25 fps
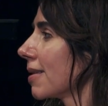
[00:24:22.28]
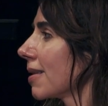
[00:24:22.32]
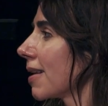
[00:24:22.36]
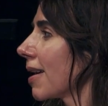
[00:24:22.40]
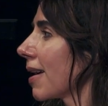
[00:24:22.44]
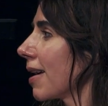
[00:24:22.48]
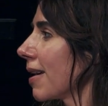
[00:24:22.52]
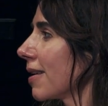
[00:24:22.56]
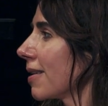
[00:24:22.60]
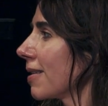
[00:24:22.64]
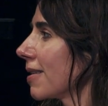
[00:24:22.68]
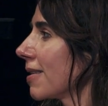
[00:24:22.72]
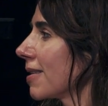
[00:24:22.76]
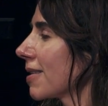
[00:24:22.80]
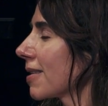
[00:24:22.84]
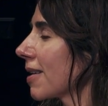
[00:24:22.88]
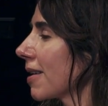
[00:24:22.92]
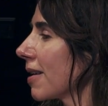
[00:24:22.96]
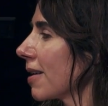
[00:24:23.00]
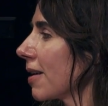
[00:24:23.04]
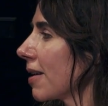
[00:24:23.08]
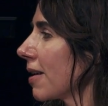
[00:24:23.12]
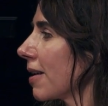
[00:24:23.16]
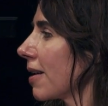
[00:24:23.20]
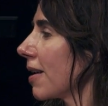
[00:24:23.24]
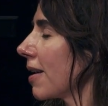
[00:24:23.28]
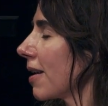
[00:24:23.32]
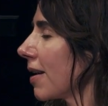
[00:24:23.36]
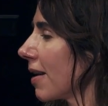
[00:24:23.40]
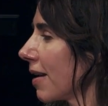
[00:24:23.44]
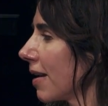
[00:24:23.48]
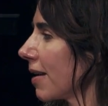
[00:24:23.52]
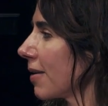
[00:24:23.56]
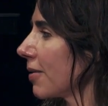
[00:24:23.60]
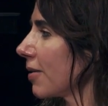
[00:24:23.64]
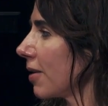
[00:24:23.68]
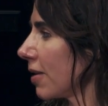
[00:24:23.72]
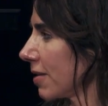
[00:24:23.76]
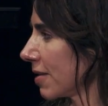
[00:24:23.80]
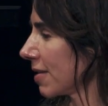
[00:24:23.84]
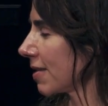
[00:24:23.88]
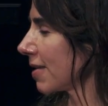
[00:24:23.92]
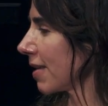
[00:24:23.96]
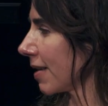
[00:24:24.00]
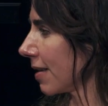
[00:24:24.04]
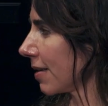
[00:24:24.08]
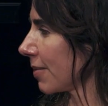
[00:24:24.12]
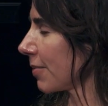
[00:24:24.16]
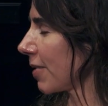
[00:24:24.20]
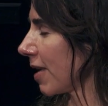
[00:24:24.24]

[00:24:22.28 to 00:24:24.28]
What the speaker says: and sing